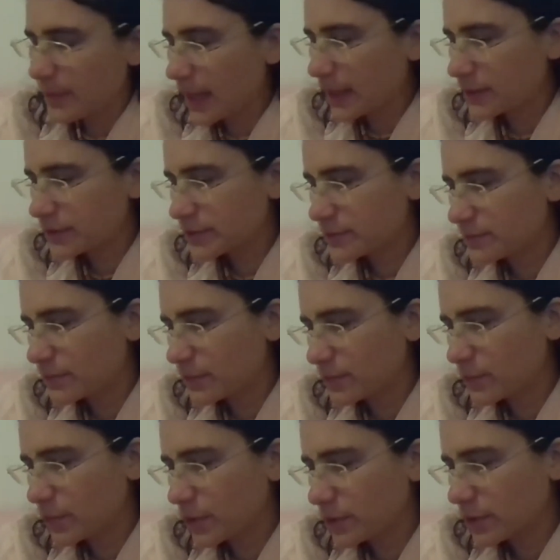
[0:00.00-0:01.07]
Max
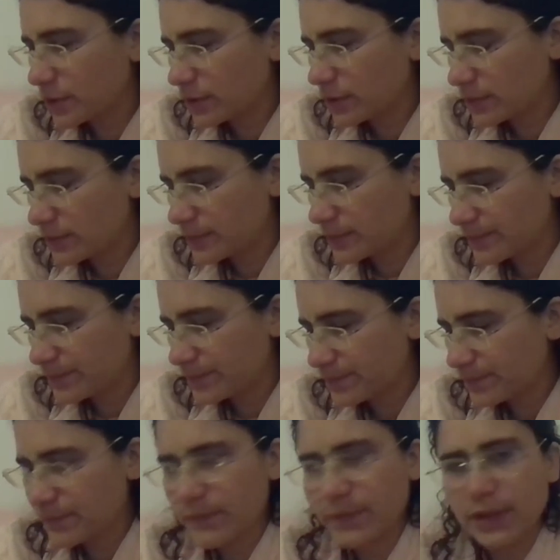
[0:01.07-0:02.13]
Müller? I
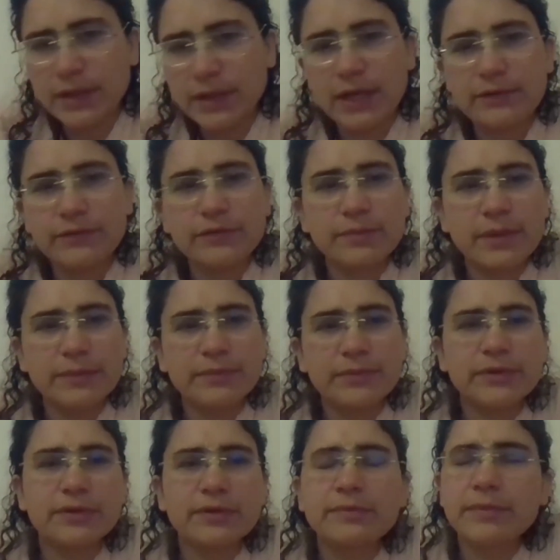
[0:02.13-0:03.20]
can't
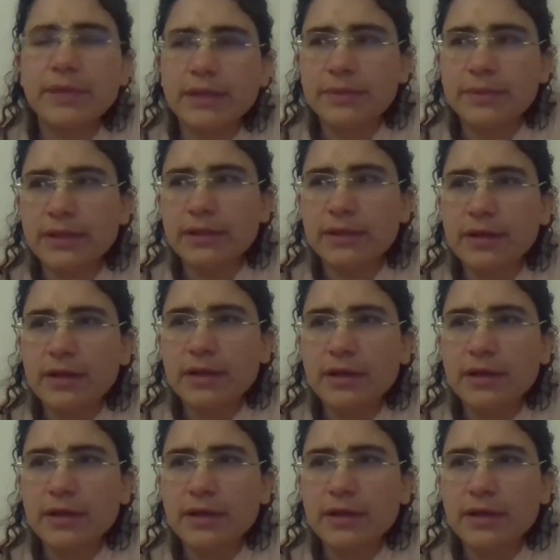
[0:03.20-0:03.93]
remember, maybe.